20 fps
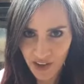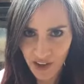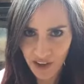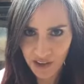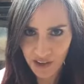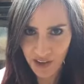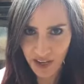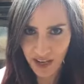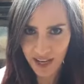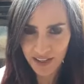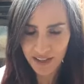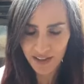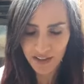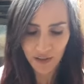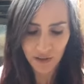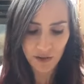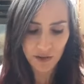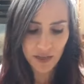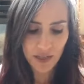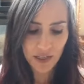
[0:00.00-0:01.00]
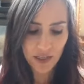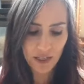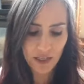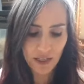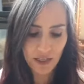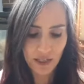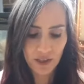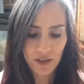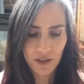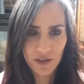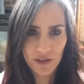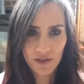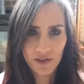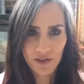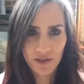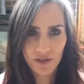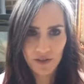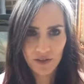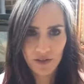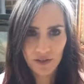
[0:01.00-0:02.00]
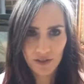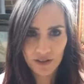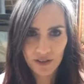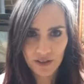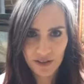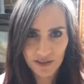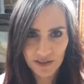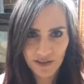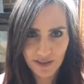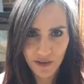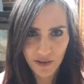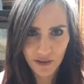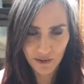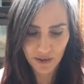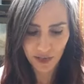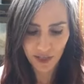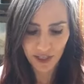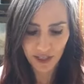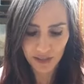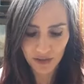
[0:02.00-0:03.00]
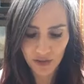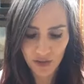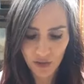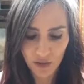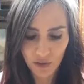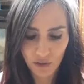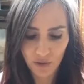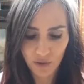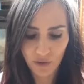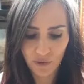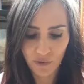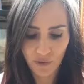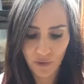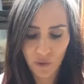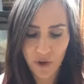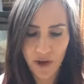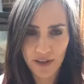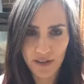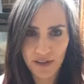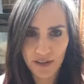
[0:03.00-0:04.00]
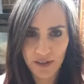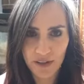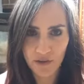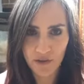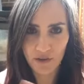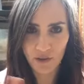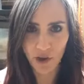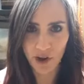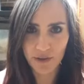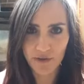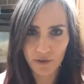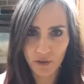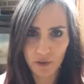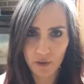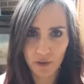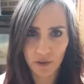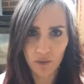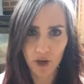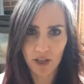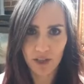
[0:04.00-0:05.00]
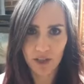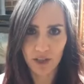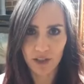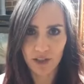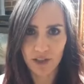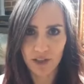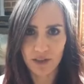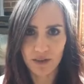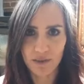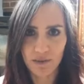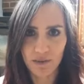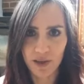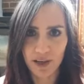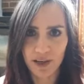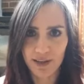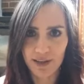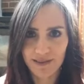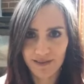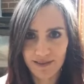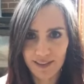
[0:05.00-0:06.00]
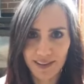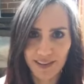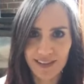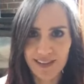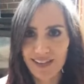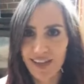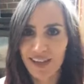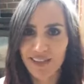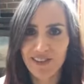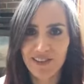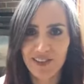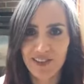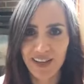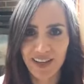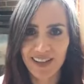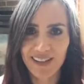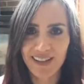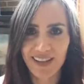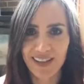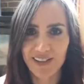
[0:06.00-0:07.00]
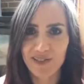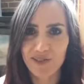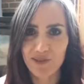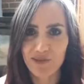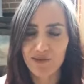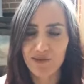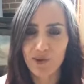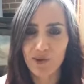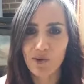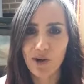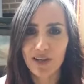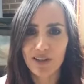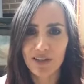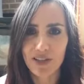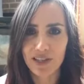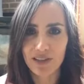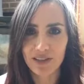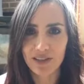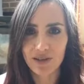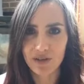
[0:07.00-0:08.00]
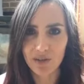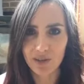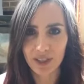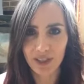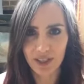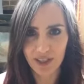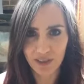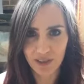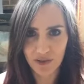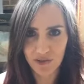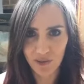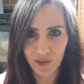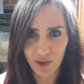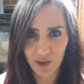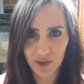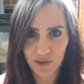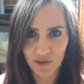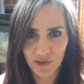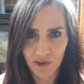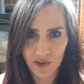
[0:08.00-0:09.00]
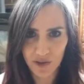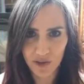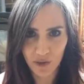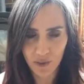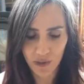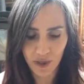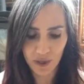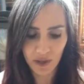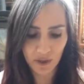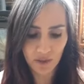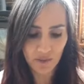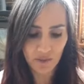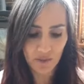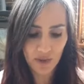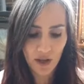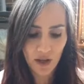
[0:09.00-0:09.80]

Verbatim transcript: Okay, so here's the reading. So and this is for everyone watching. This is the intention I set. So if you're watching, this reading is for you for this week.